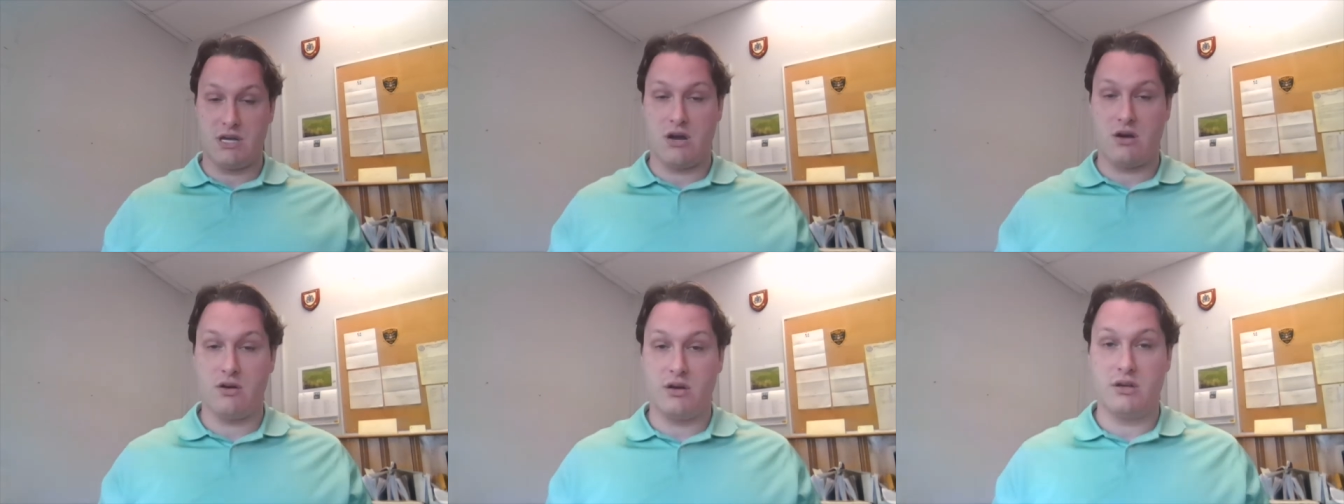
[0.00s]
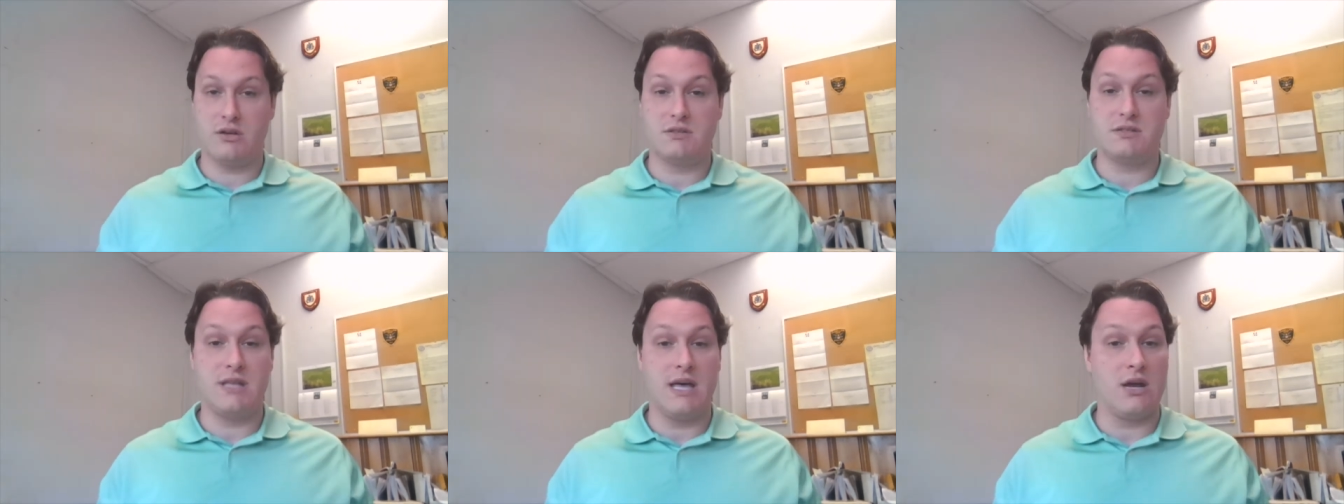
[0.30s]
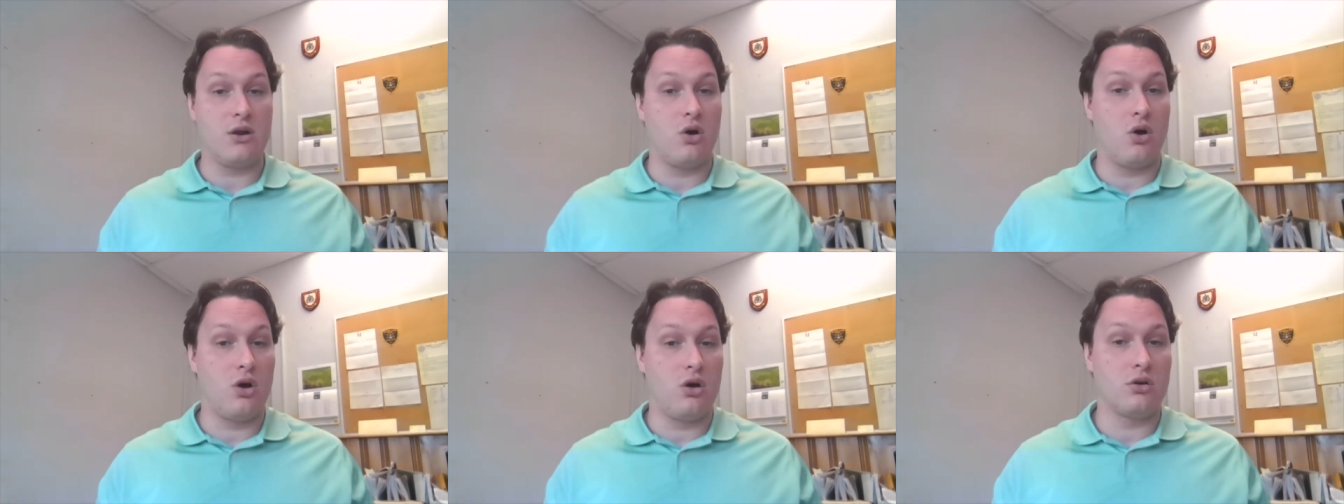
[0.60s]
areas
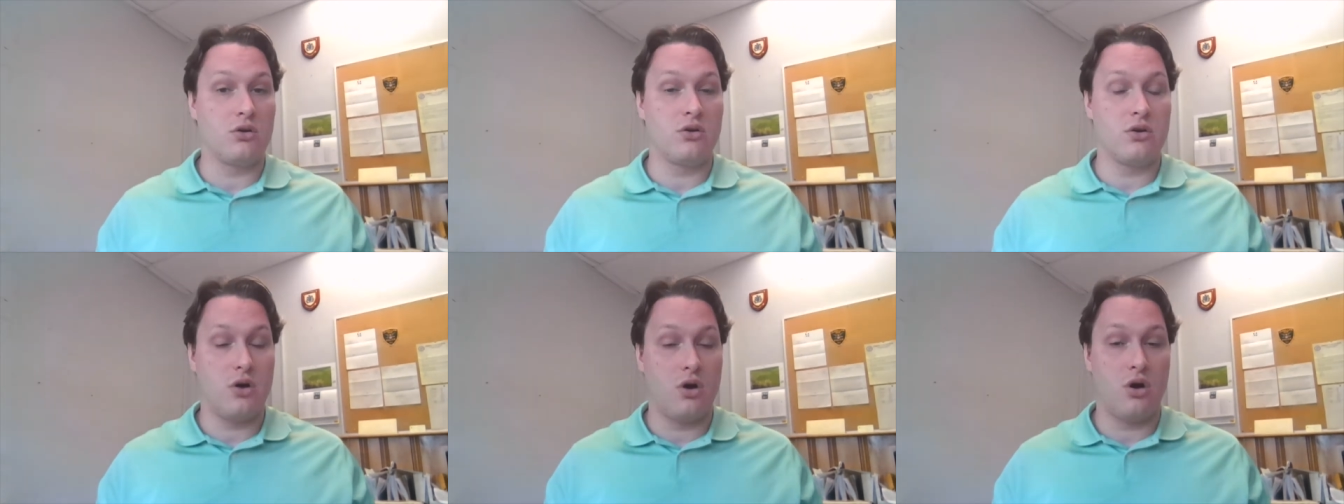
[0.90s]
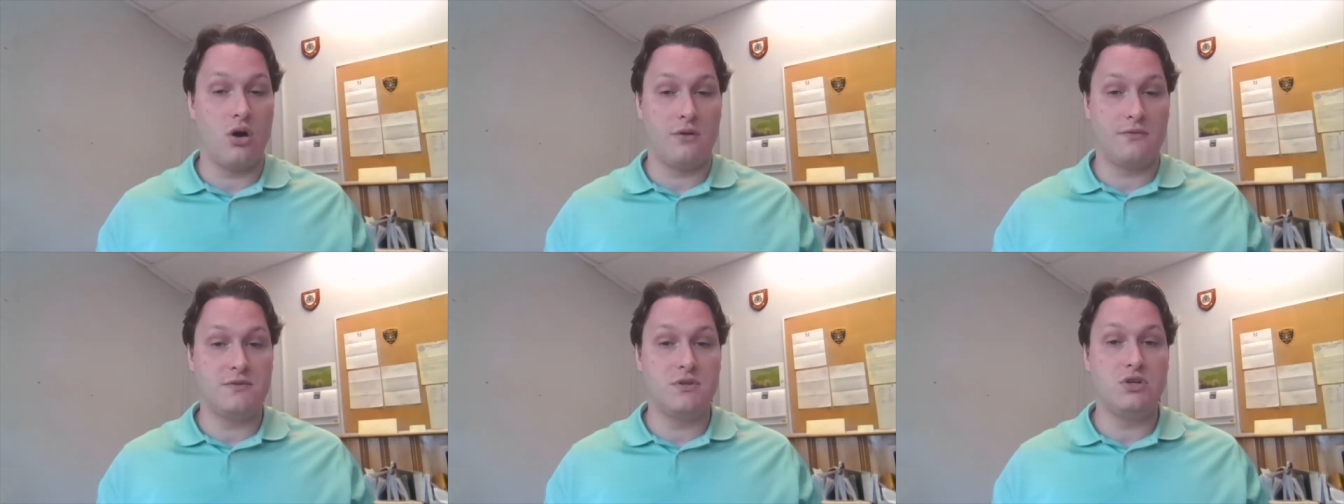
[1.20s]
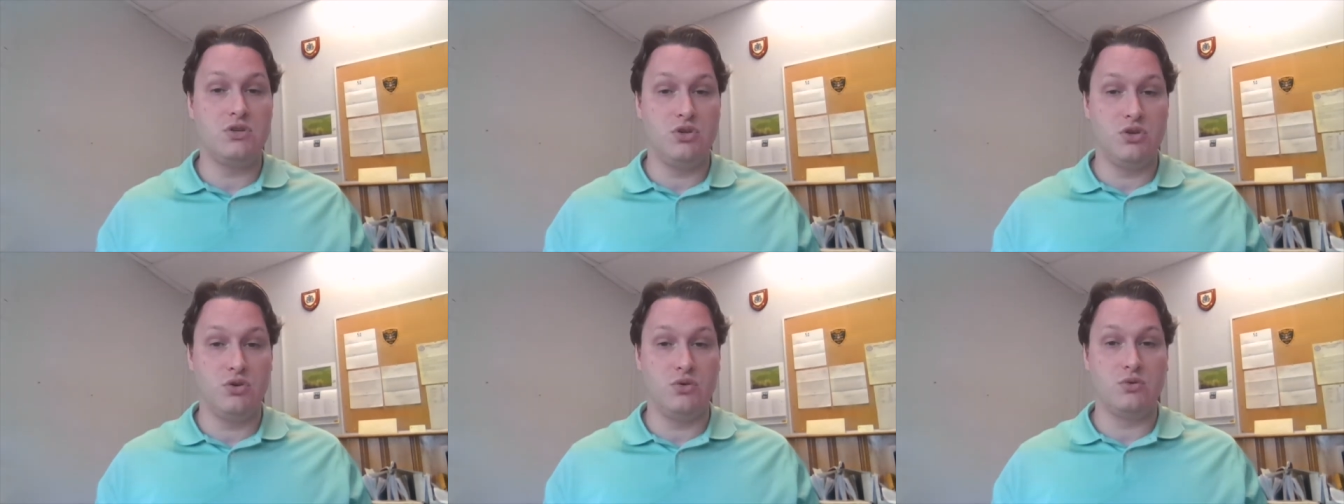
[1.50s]
that are
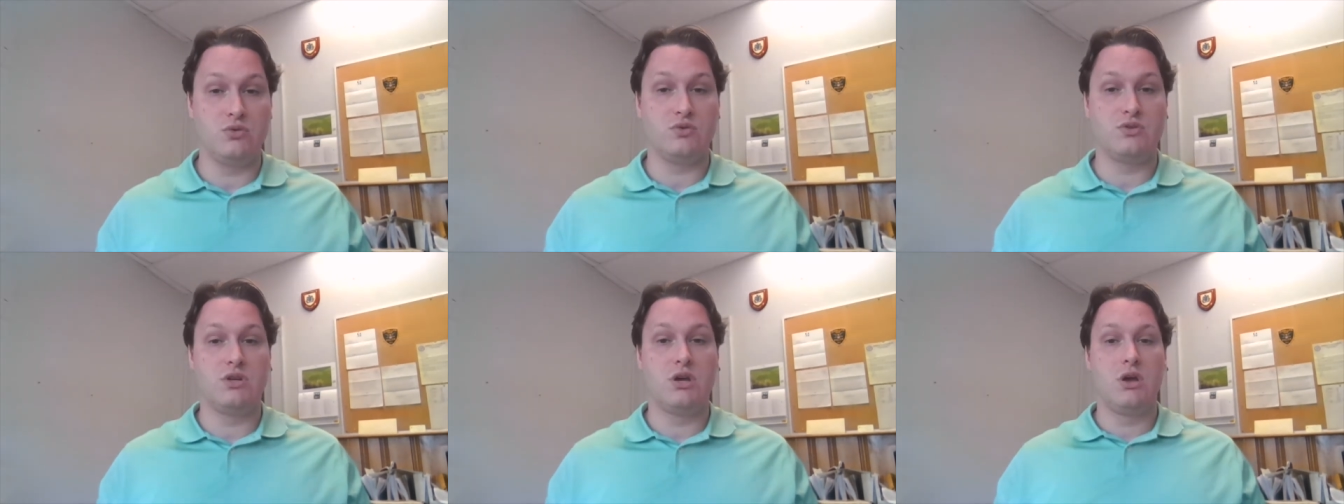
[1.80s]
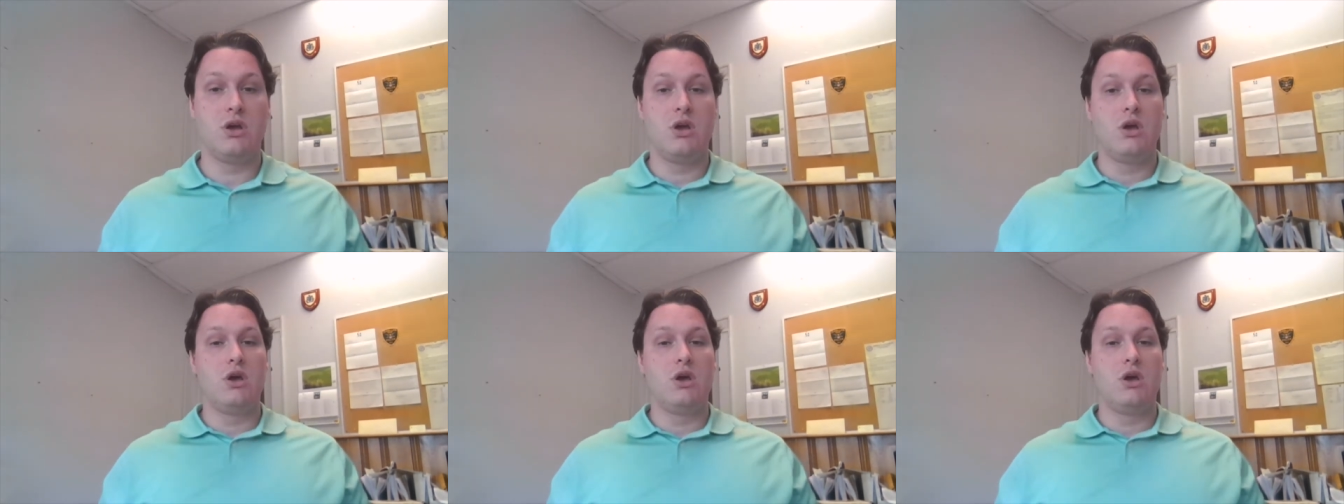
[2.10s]
often used,